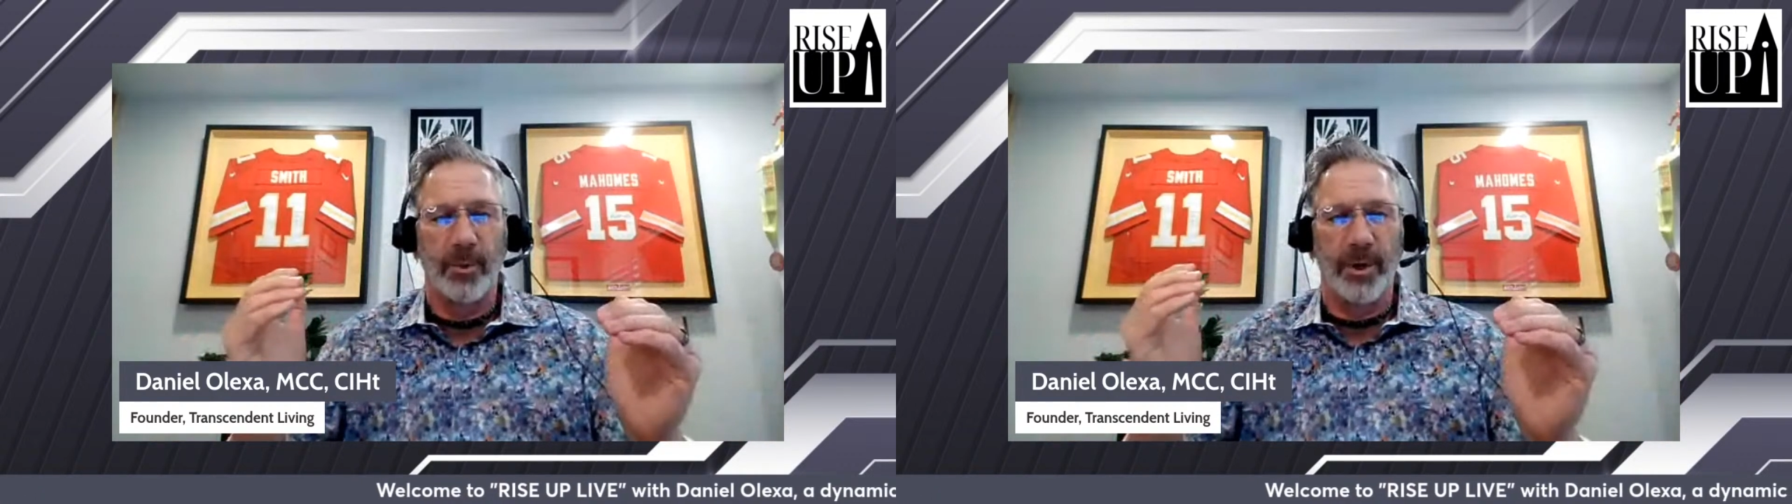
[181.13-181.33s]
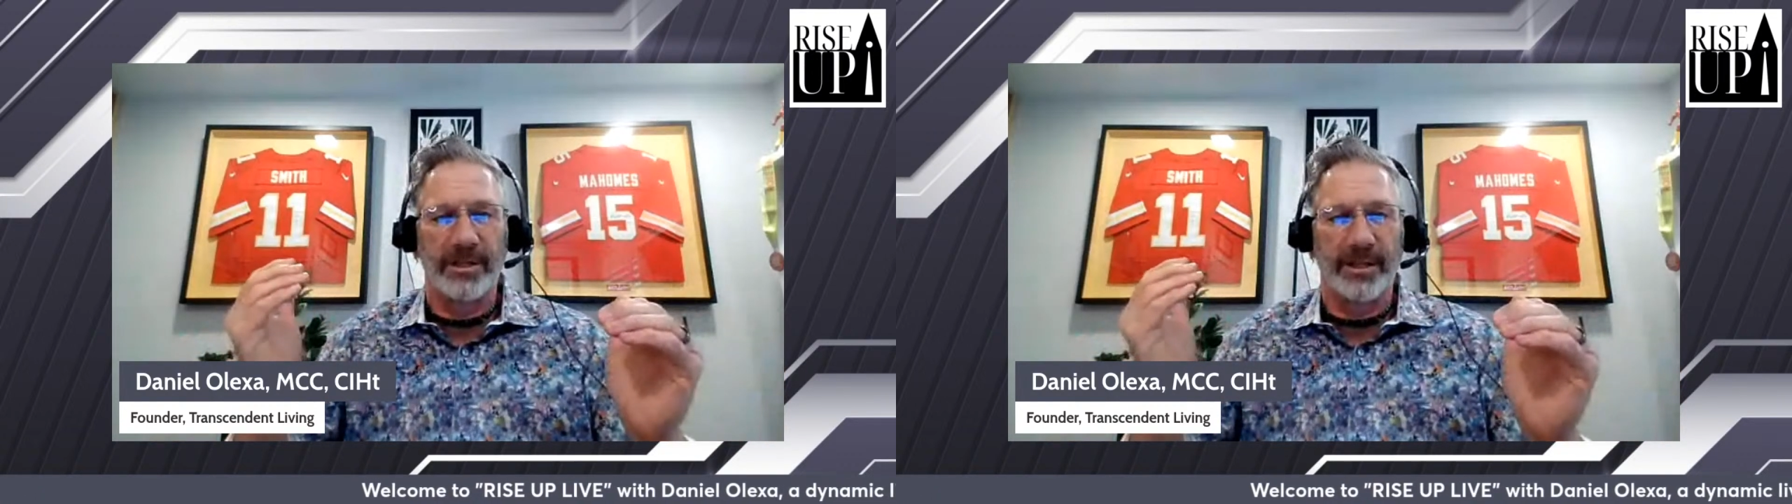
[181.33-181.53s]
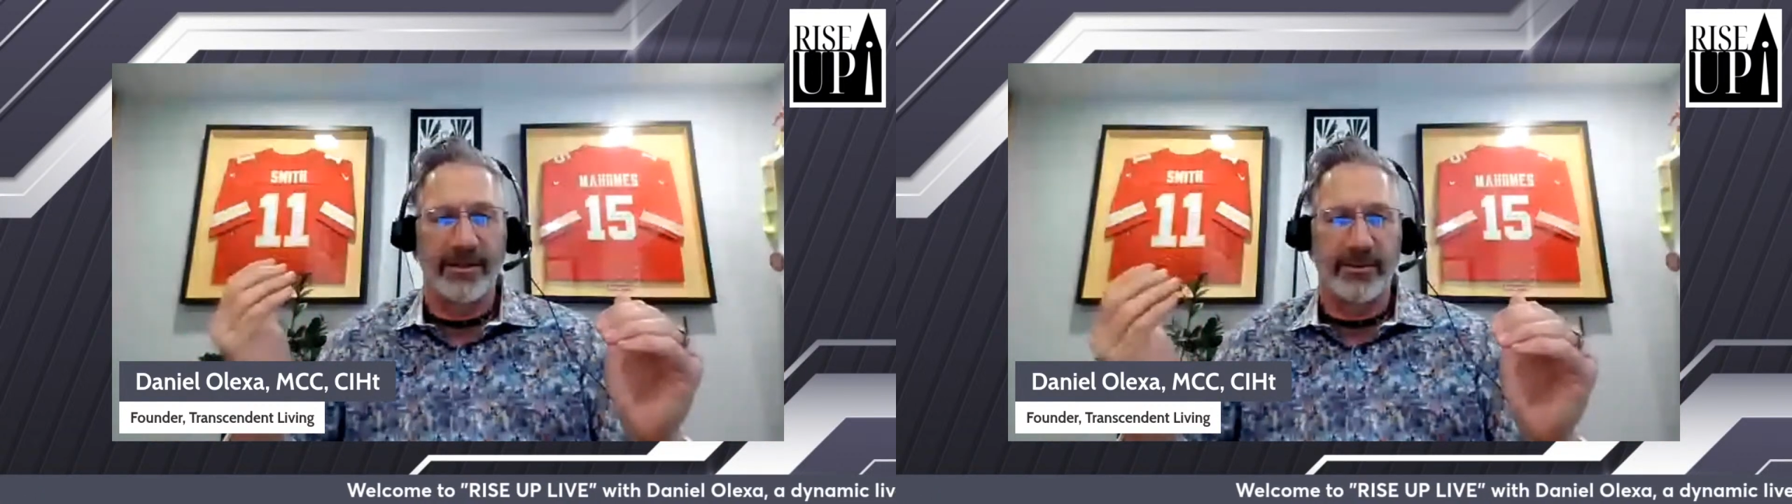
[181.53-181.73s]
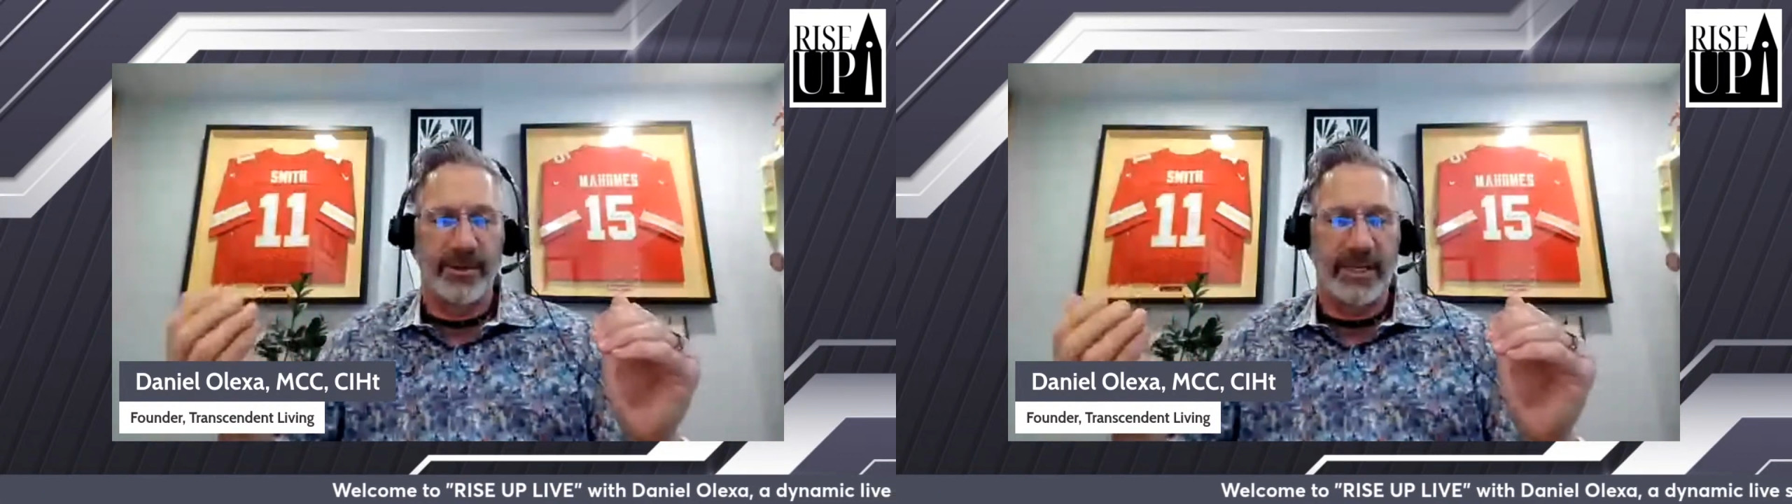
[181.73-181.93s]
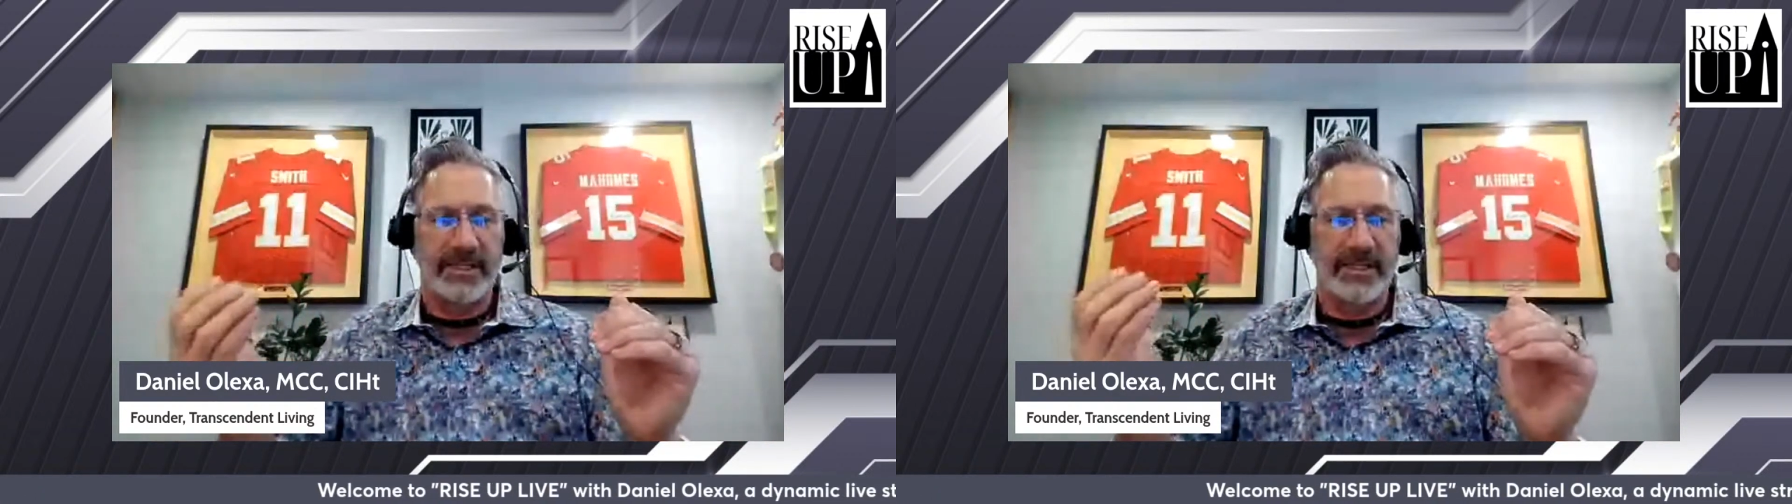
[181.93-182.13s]
was a
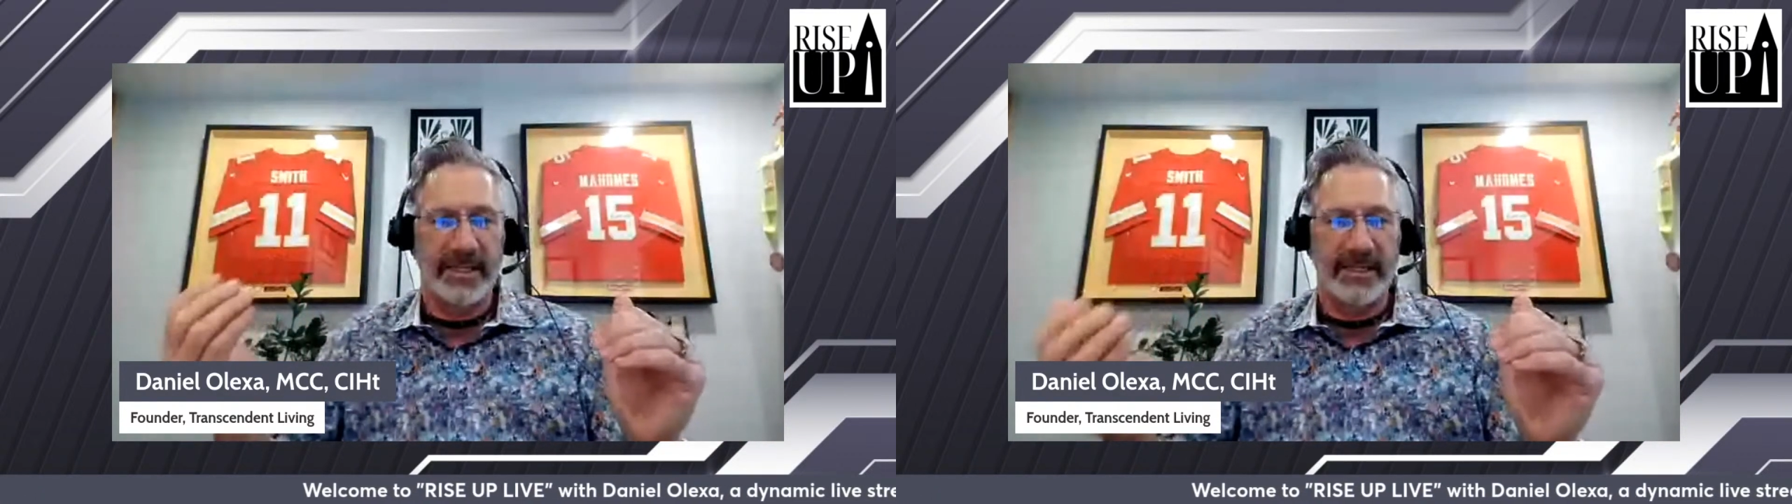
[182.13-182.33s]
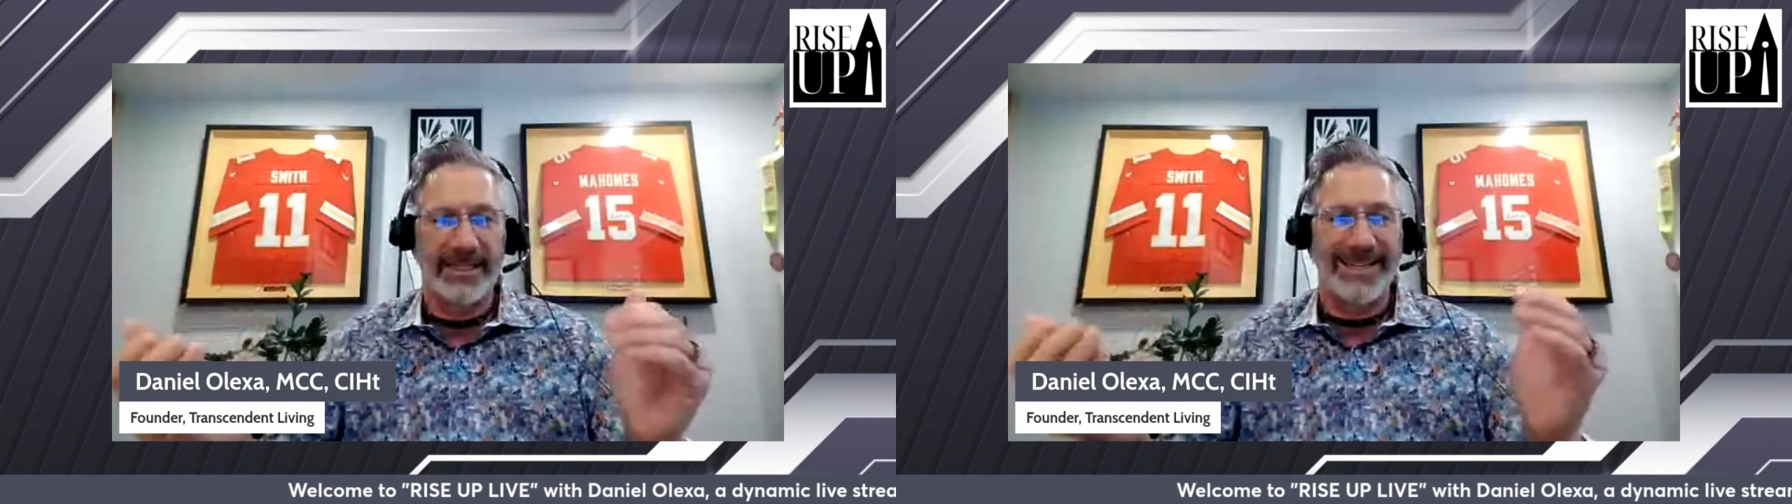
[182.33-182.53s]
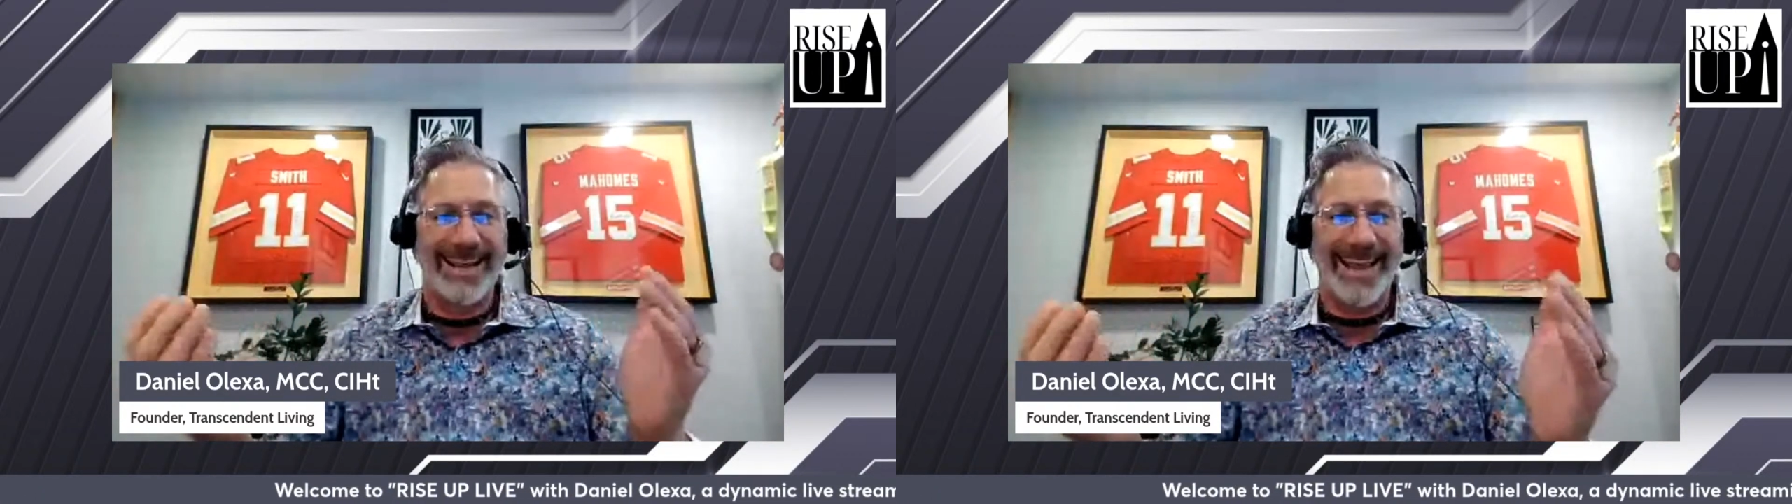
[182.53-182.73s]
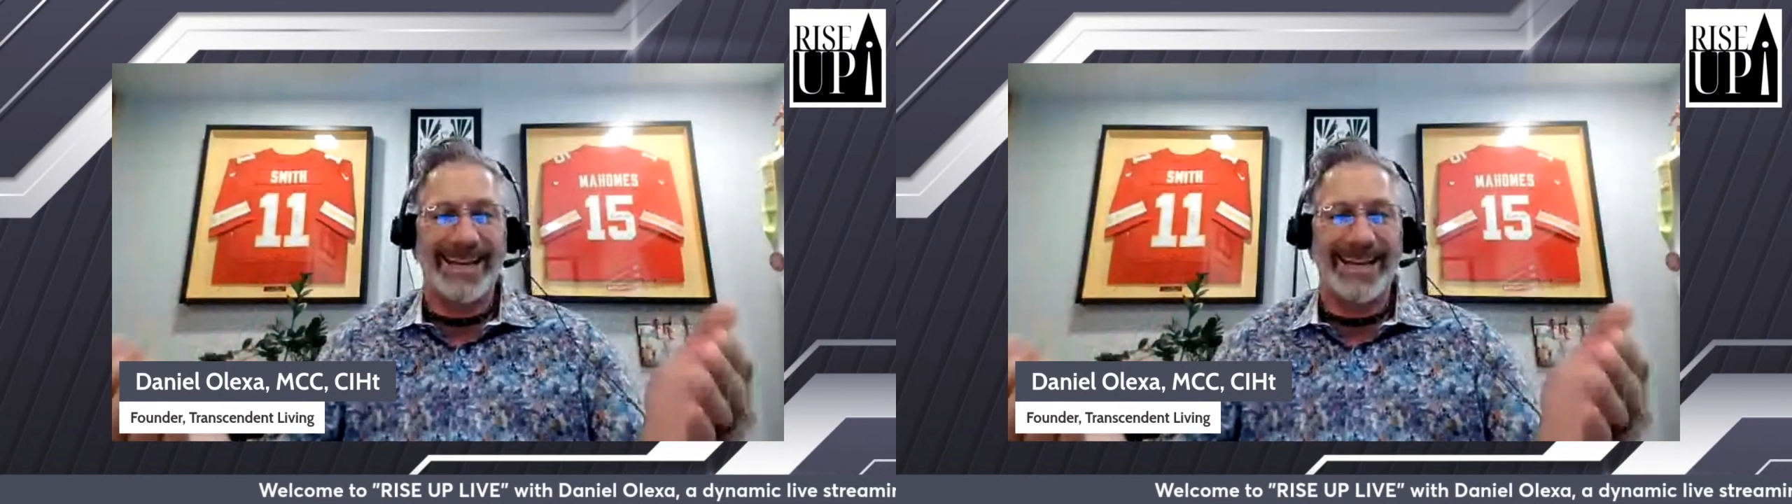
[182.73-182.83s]
360